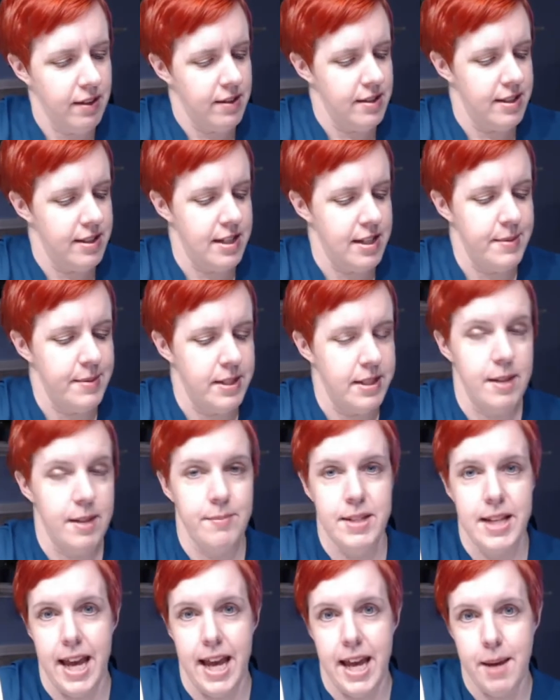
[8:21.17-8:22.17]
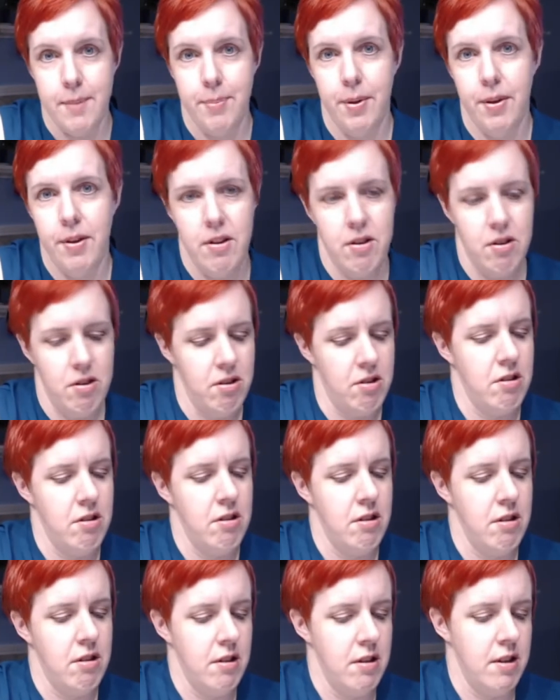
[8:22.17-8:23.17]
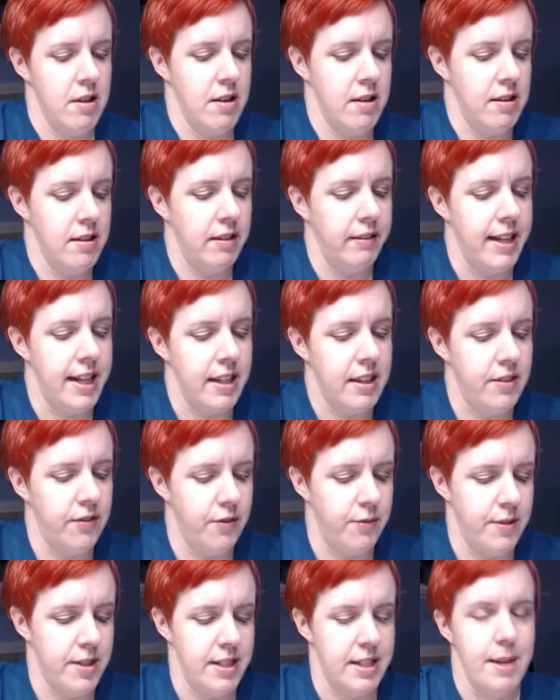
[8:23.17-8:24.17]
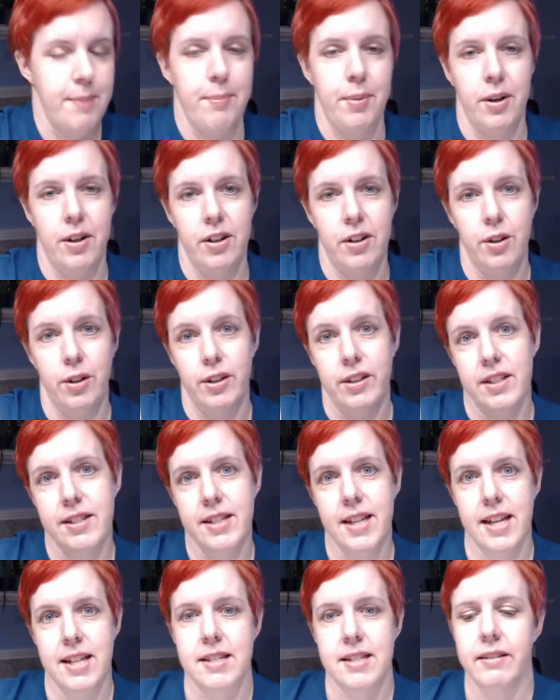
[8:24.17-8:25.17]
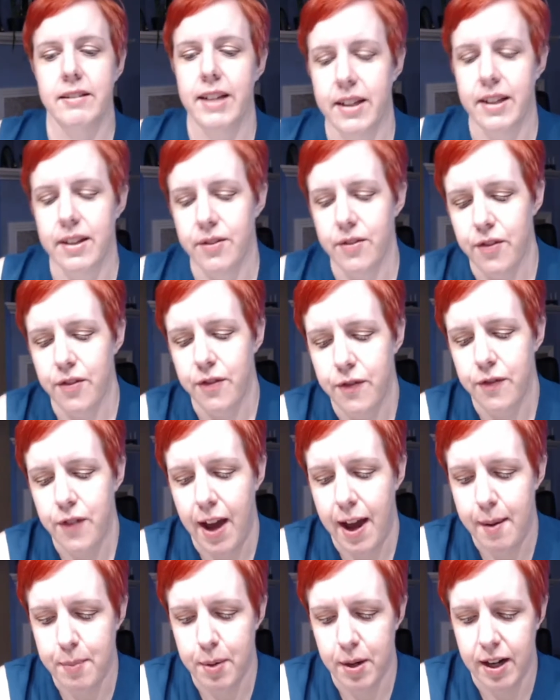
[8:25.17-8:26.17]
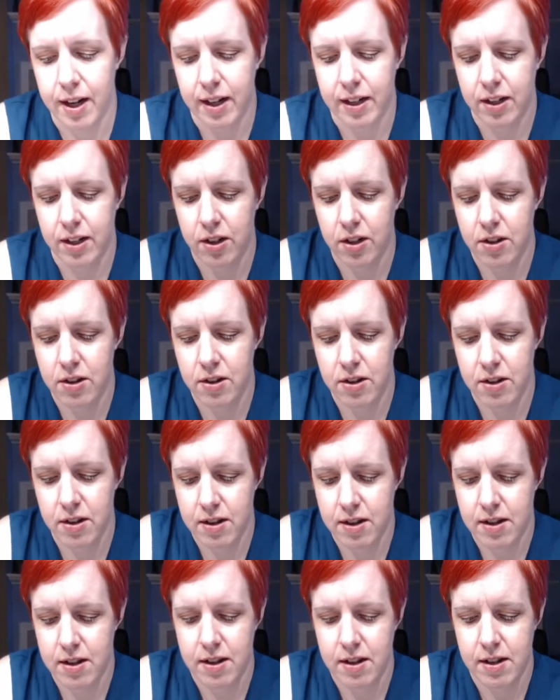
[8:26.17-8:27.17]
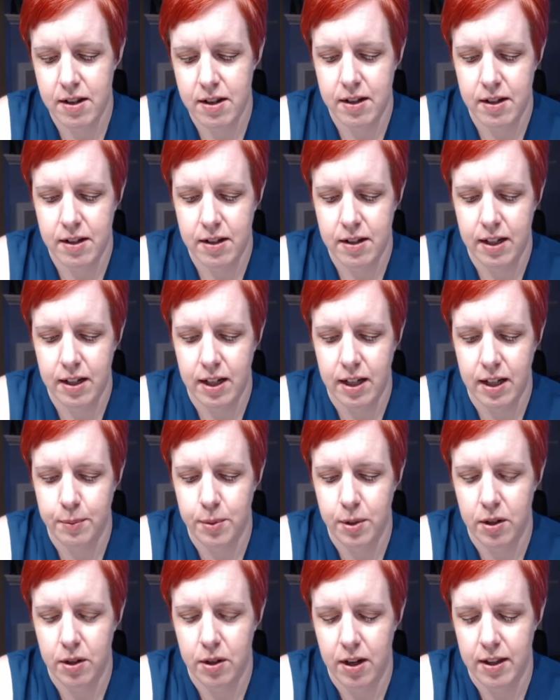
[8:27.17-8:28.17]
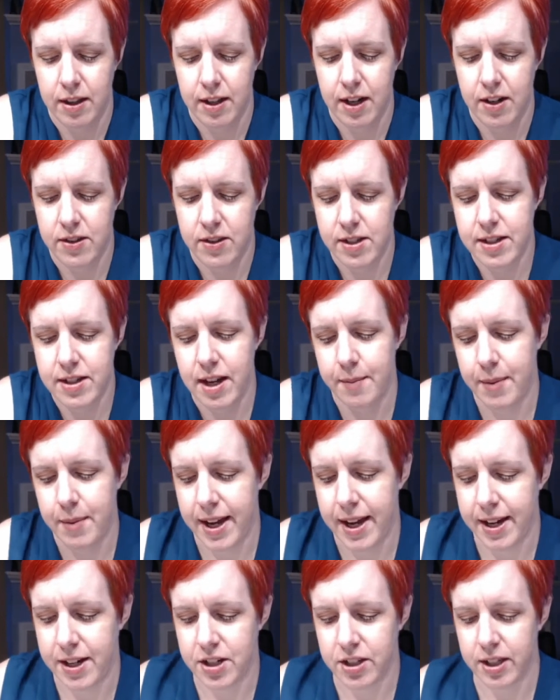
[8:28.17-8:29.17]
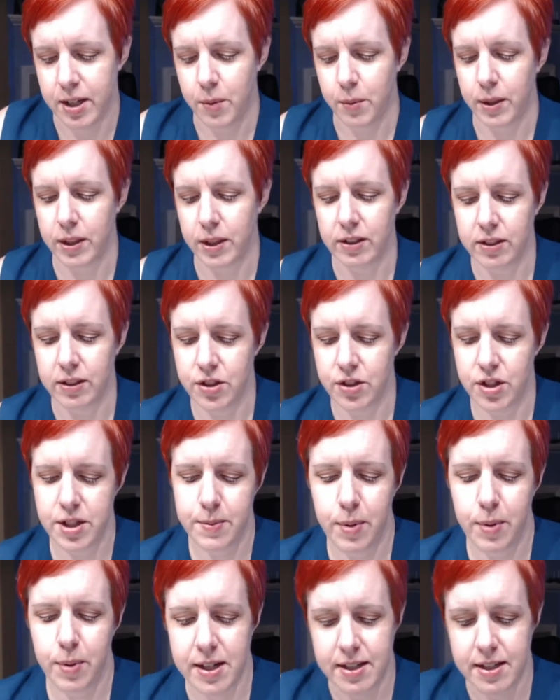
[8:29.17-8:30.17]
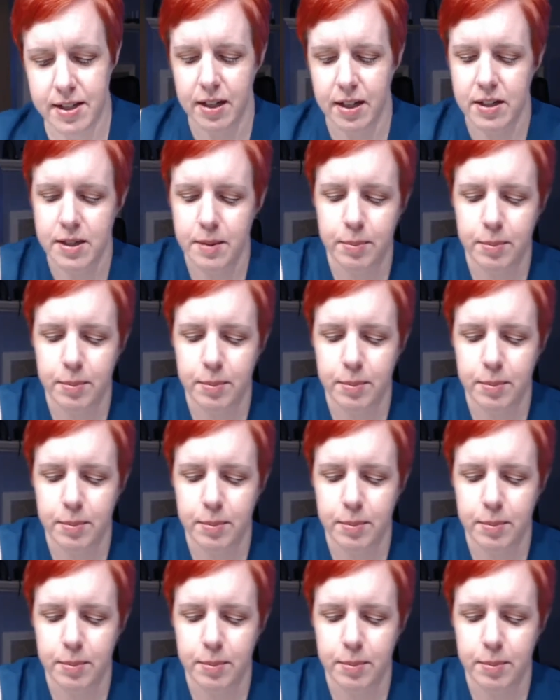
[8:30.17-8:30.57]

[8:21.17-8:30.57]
seam tape, the length of the zipper, or in this case the length of the fabric. I'm going to put it on there. This time I actually will just press it into